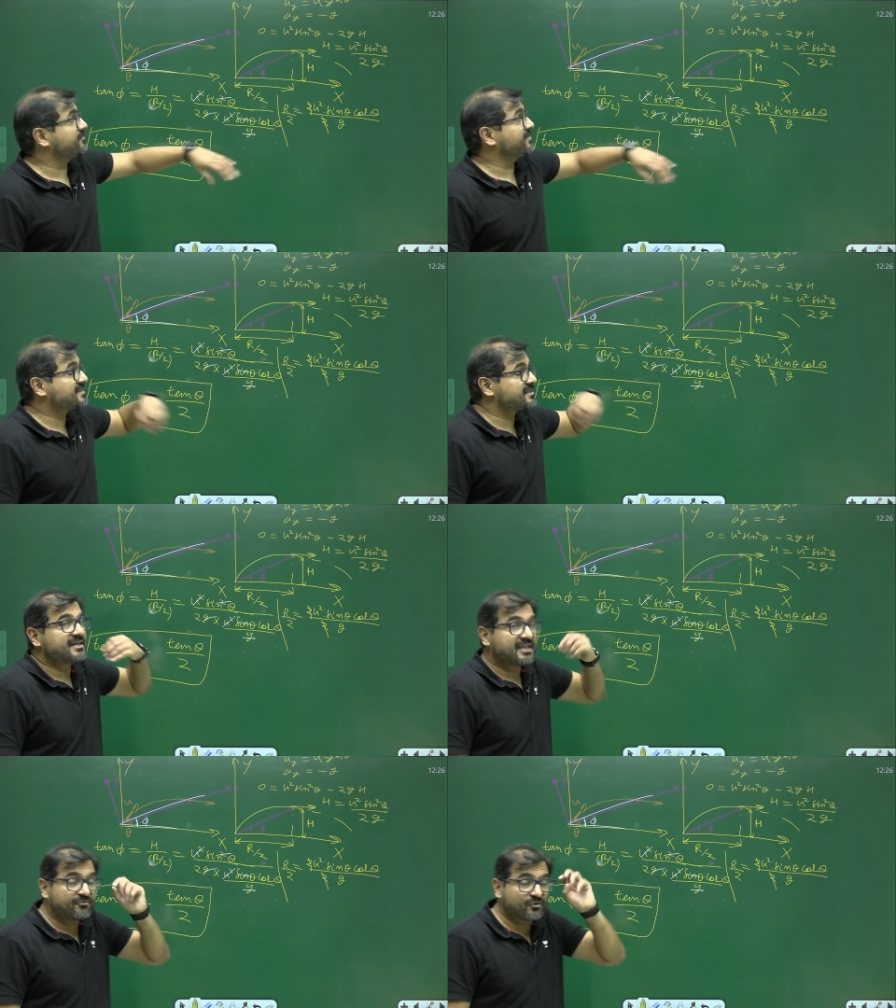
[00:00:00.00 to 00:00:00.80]
but
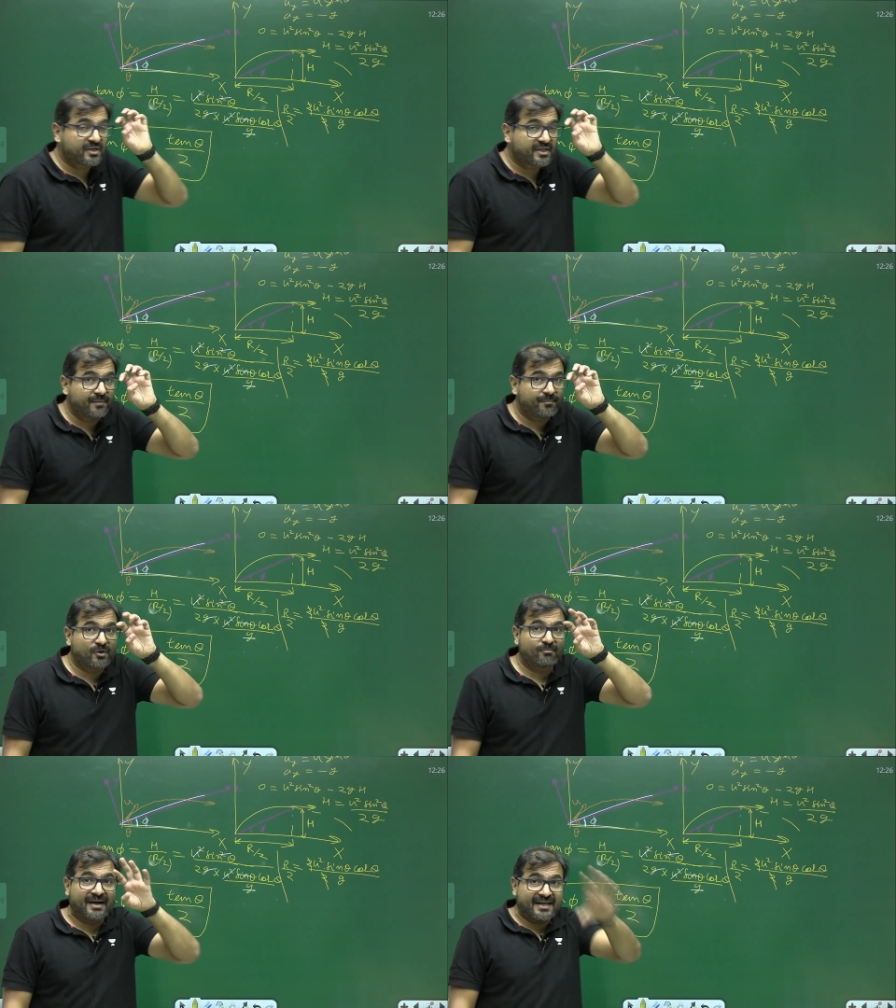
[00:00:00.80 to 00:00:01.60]
if you keep your
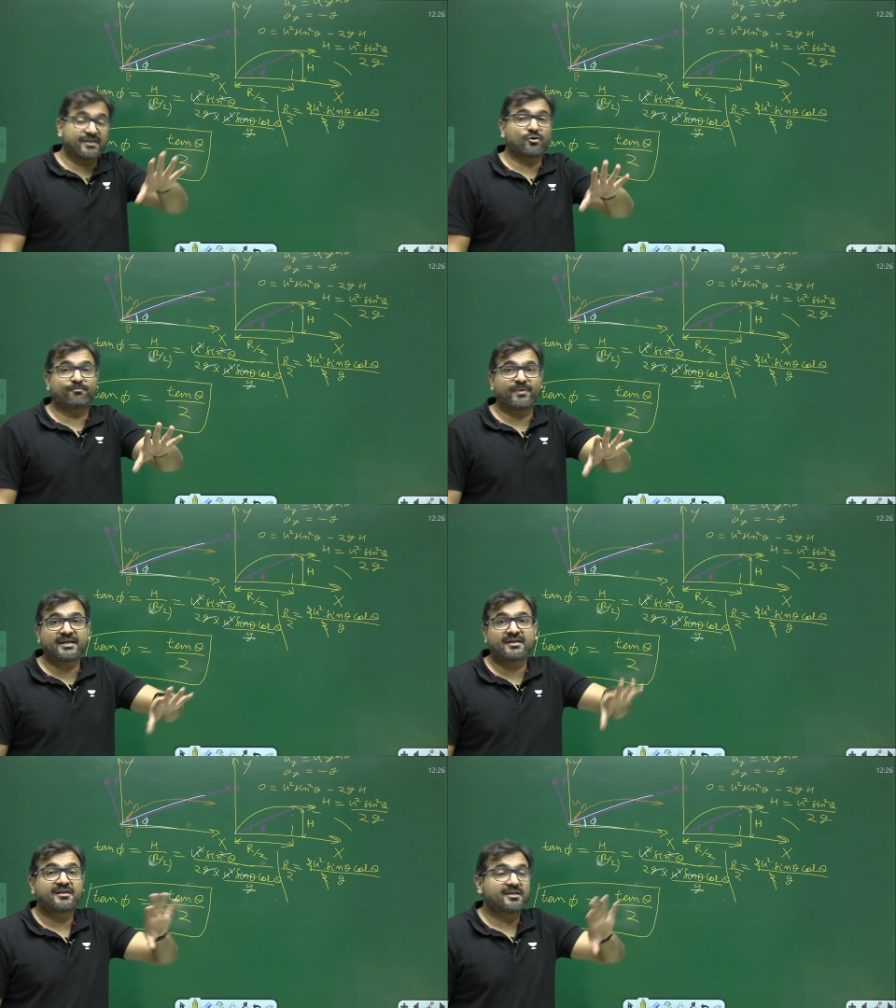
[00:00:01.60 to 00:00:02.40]
mind open,
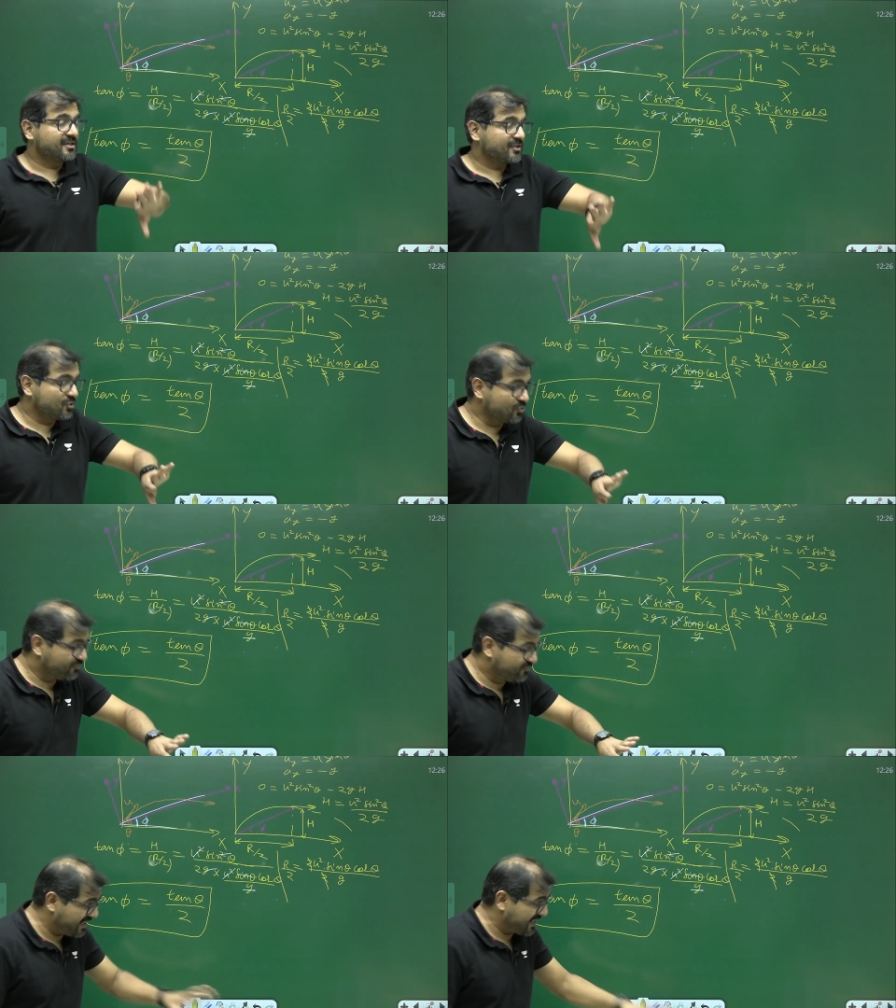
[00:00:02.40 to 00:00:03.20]
you will